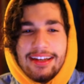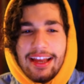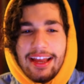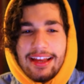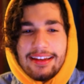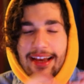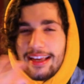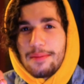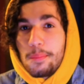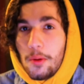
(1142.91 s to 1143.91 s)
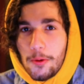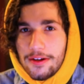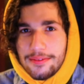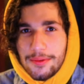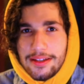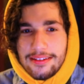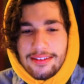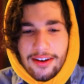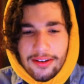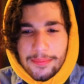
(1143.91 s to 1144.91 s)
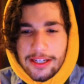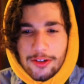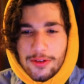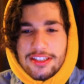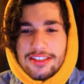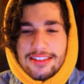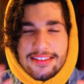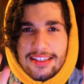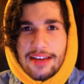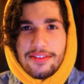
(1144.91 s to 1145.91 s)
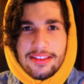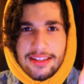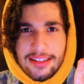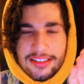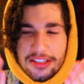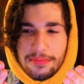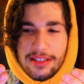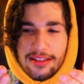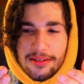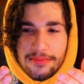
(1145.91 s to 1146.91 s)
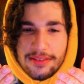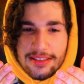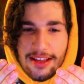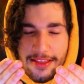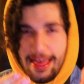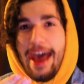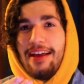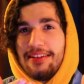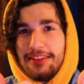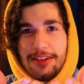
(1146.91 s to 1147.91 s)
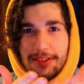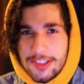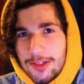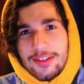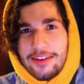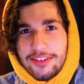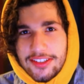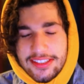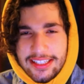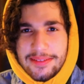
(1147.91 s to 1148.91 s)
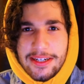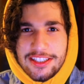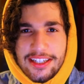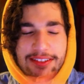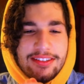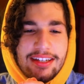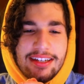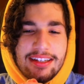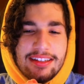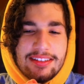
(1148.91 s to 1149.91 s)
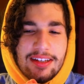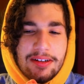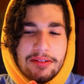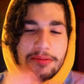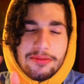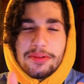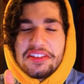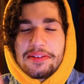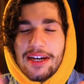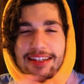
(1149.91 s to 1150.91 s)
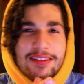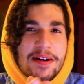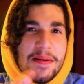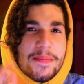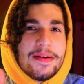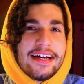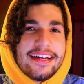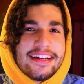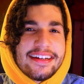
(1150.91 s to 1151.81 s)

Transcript: And I get bored when all my questions and everything just becomes that. You know, there's no diversity in my channel. So we'll see what I do. But